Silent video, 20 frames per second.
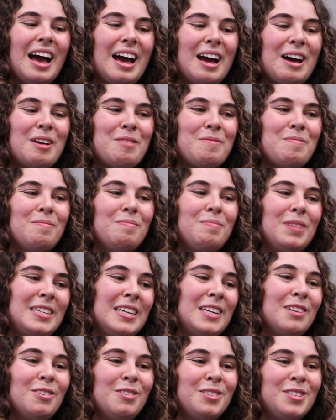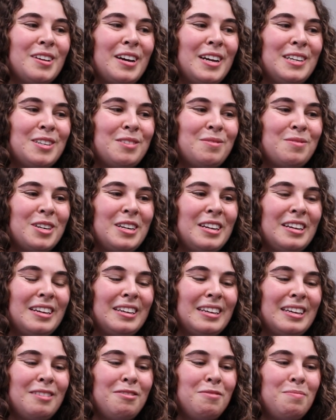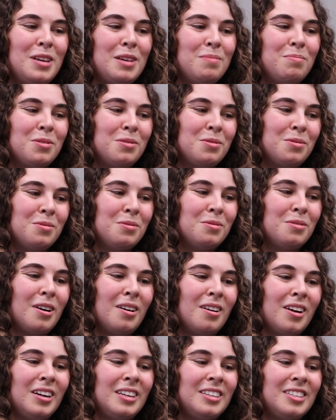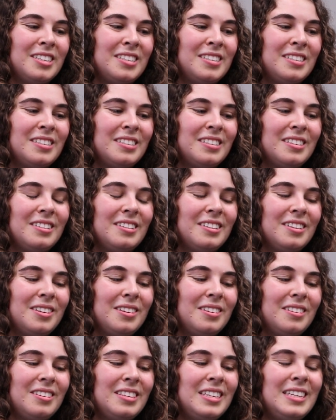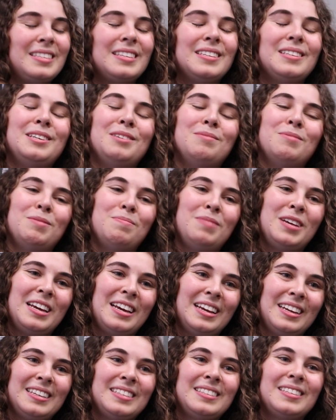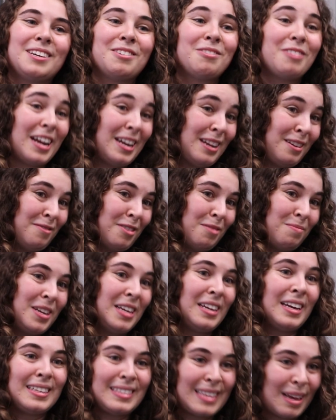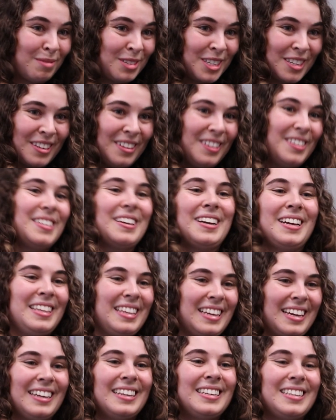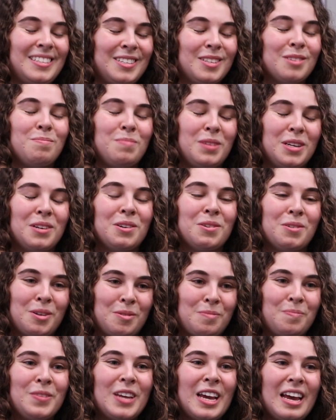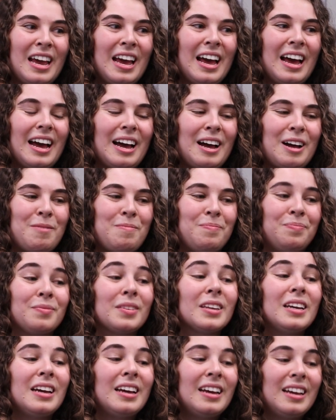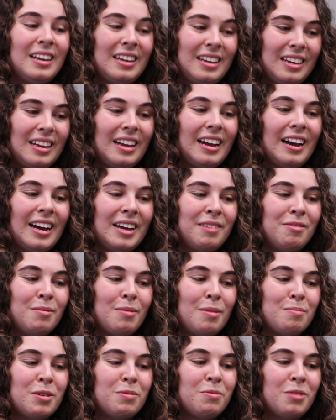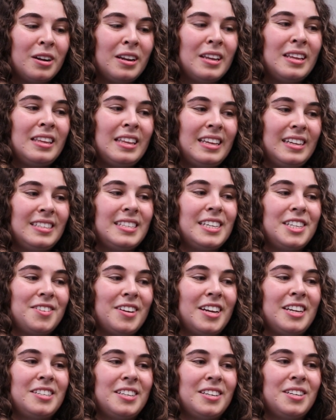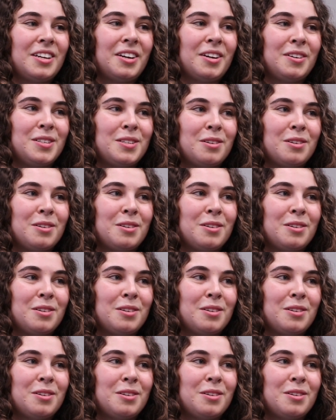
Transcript: But then also I don't want to give people who are just decent human beings the credit for being exceptional. So I think this should be the norm. I remember one situation though.